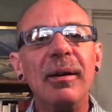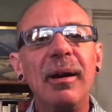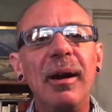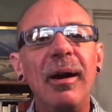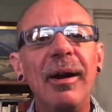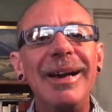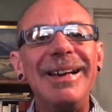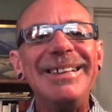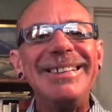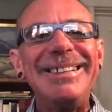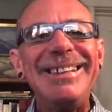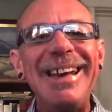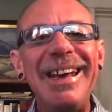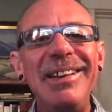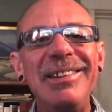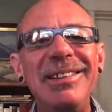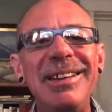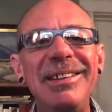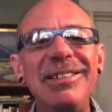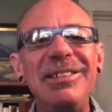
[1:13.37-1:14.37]
are
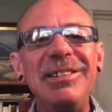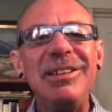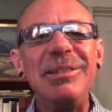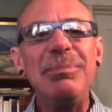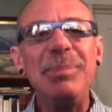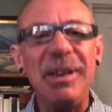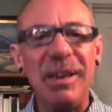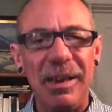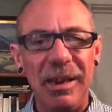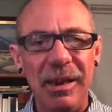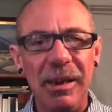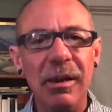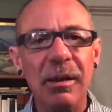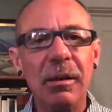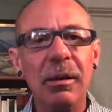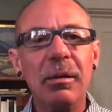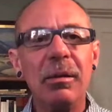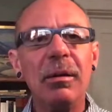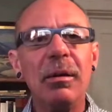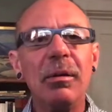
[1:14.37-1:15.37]
intended to be
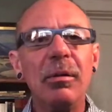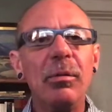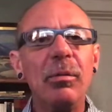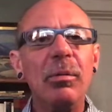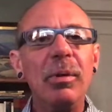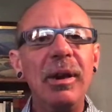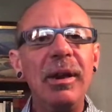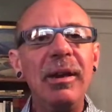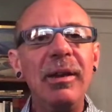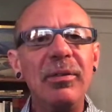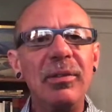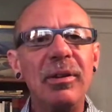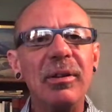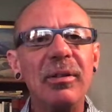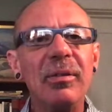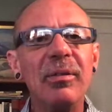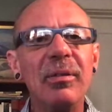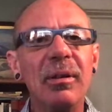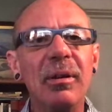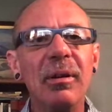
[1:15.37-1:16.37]

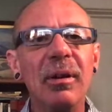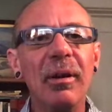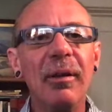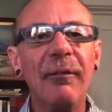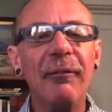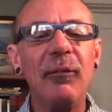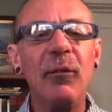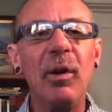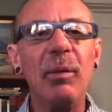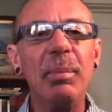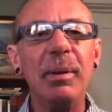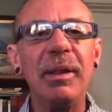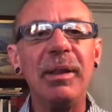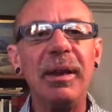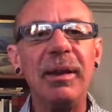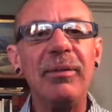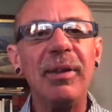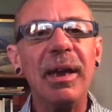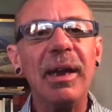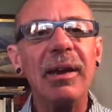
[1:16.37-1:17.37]
reasons for
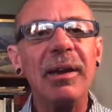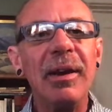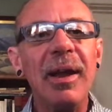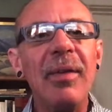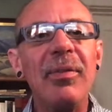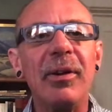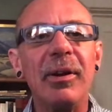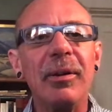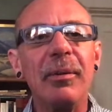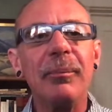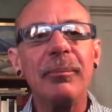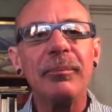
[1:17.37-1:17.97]
believing another.